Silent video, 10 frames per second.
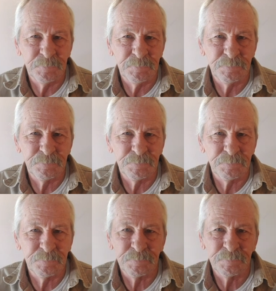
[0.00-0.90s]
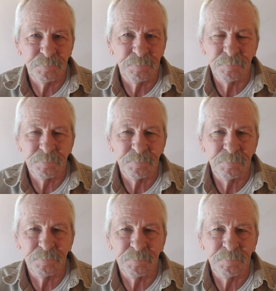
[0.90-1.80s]

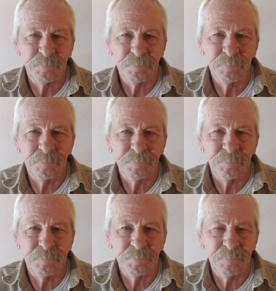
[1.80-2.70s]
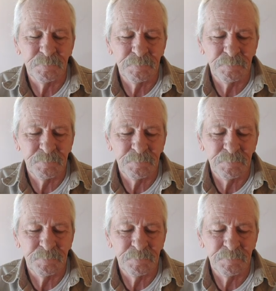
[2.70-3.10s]
[no speech]